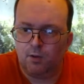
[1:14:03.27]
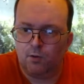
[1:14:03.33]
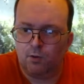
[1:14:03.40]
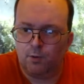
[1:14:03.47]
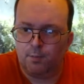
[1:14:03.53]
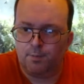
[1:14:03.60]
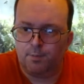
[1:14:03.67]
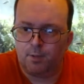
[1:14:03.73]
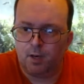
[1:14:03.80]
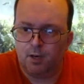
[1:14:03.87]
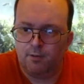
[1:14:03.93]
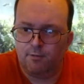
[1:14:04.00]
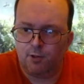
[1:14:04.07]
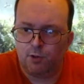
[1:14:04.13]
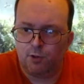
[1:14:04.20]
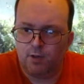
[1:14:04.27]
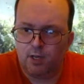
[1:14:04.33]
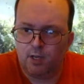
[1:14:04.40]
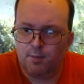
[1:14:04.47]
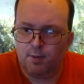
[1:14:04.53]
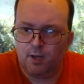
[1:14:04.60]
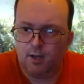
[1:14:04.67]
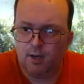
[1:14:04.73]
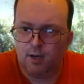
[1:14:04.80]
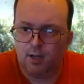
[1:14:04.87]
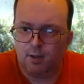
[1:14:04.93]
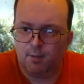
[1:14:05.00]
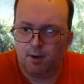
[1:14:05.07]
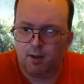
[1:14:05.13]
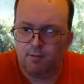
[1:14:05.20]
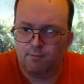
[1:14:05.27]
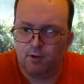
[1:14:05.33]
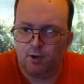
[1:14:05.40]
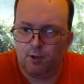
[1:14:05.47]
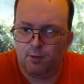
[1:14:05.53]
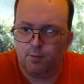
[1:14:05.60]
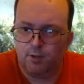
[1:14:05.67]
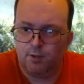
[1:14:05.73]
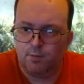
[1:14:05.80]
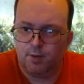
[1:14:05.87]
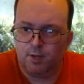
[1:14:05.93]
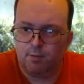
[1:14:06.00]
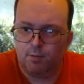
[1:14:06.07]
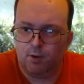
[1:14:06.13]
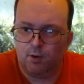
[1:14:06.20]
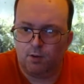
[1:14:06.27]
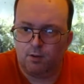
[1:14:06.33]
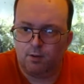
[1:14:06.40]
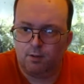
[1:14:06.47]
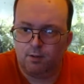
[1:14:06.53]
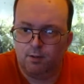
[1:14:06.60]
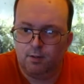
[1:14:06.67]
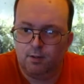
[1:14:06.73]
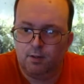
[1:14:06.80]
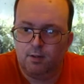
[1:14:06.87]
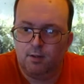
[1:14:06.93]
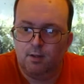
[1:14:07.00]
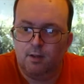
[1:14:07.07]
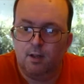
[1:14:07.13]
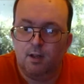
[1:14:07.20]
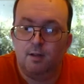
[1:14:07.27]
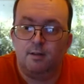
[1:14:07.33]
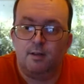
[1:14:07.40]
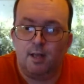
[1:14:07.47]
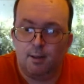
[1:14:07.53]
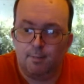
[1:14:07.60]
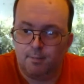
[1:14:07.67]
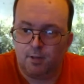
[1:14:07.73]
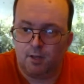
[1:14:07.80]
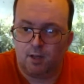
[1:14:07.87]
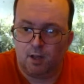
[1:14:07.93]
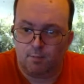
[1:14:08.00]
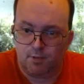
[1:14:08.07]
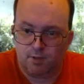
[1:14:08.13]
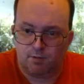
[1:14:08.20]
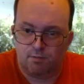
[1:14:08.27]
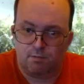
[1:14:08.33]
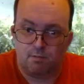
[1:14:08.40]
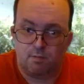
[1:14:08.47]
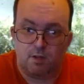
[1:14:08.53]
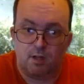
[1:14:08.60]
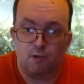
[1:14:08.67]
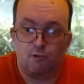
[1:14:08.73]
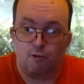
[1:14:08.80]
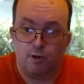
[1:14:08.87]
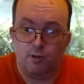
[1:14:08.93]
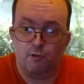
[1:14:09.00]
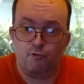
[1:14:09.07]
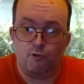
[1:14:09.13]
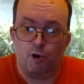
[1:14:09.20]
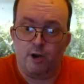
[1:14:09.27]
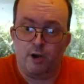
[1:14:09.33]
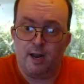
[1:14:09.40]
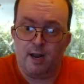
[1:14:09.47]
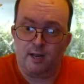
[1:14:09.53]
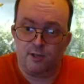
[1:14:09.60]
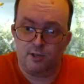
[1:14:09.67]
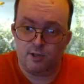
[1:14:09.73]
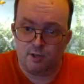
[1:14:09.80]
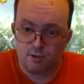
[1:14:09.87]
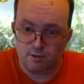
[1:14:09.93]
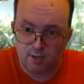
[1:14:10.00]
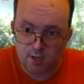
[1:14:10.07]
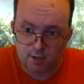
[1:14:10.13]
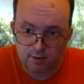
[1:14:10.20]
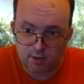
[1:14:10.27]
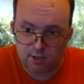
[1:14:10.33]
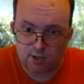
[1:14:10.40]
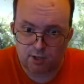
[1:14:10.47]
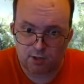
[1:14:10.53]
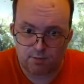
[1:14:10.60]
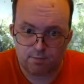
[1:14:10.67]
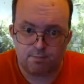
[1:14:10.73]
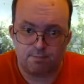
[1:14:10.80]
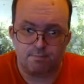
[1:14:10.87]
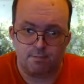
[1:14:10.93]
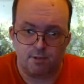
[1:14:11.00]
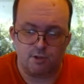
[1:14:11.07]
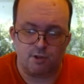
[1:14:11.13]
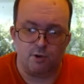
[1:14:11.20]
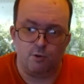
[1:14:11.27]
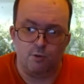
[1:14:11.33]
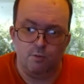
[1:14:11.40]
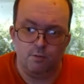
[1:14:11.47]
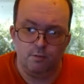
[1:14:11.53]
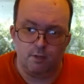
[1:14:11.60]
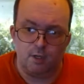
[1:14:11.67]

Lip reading: order killifish or eBay. They come in an envelope with a peat block. Yep, they come with literally the dried eggs. Yeah, that's cool.